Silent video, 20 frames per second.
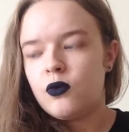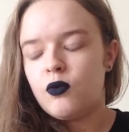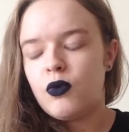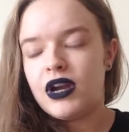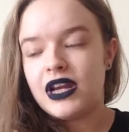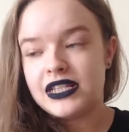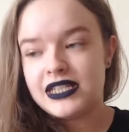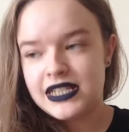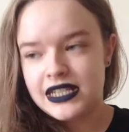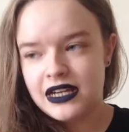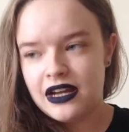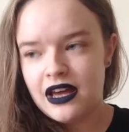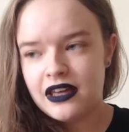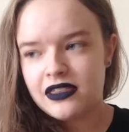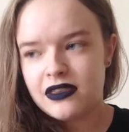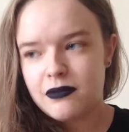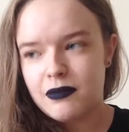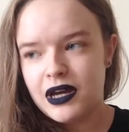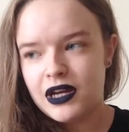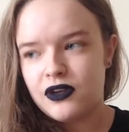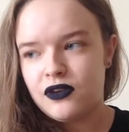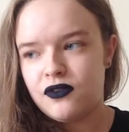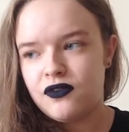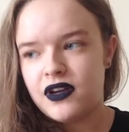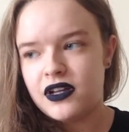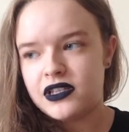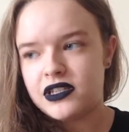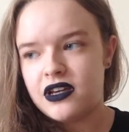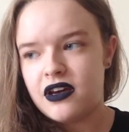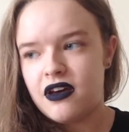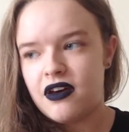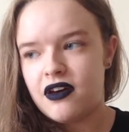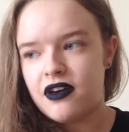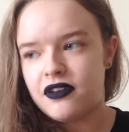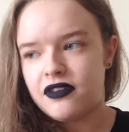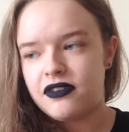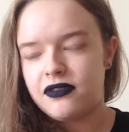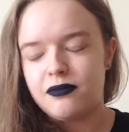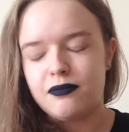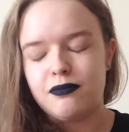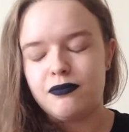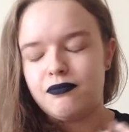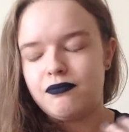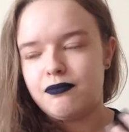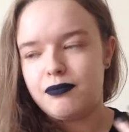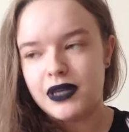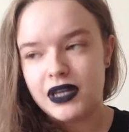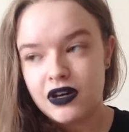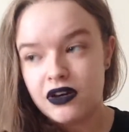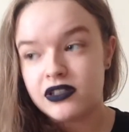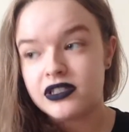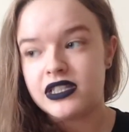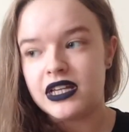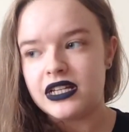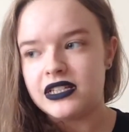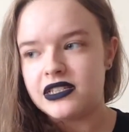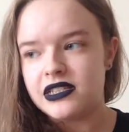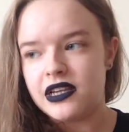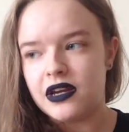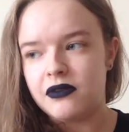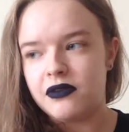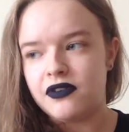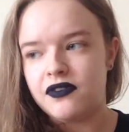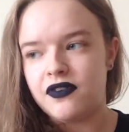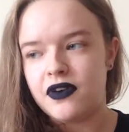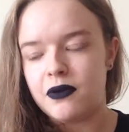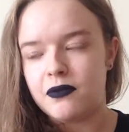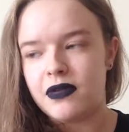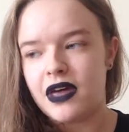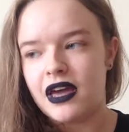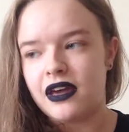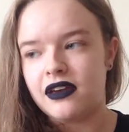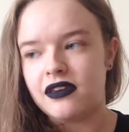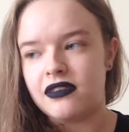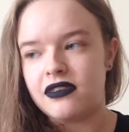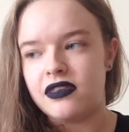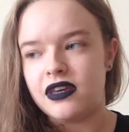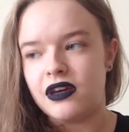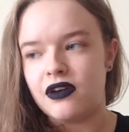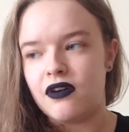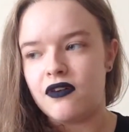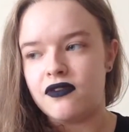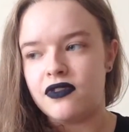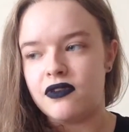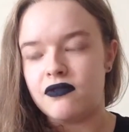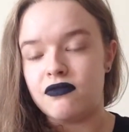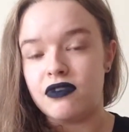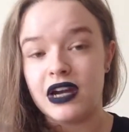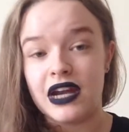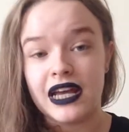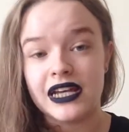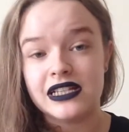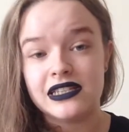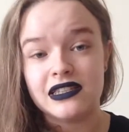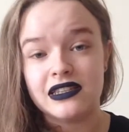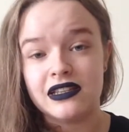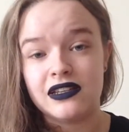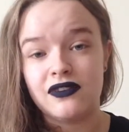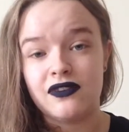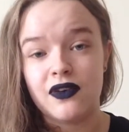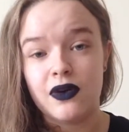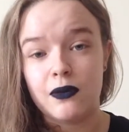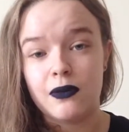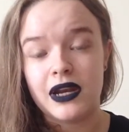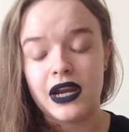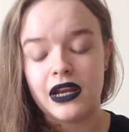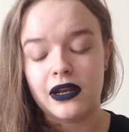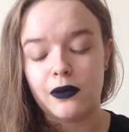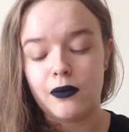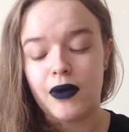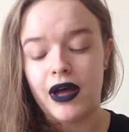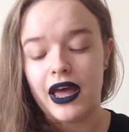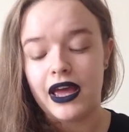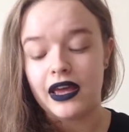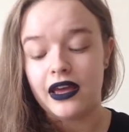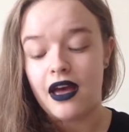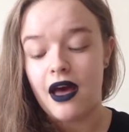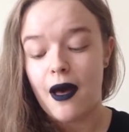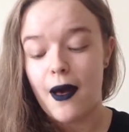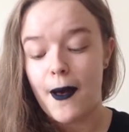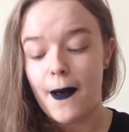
while I did like The Man Who Fell to Earth, because that's the only film that I can think of that relates to this film in any way,